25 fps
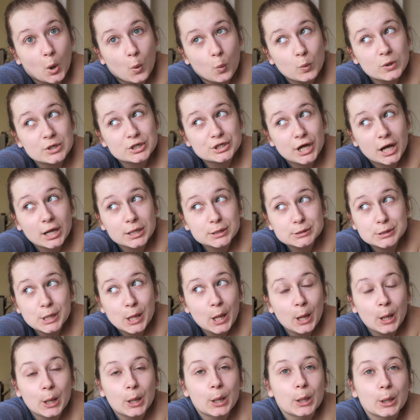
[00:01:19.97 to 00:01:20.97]
we shall
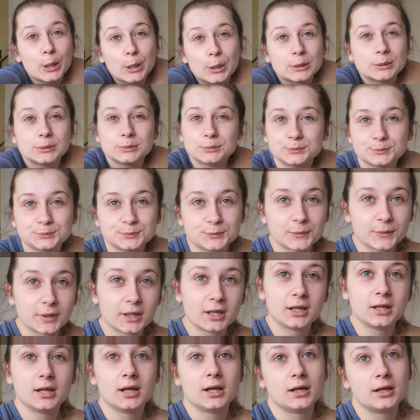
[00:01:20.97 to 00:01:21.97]
see.
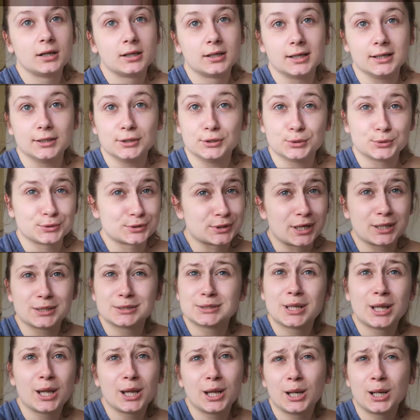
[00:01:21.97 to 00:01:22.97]
And you shall
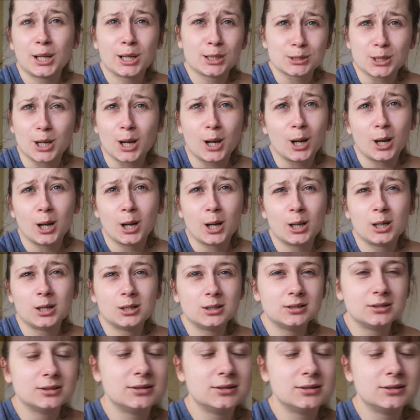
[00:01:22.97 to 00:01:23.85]
see you later.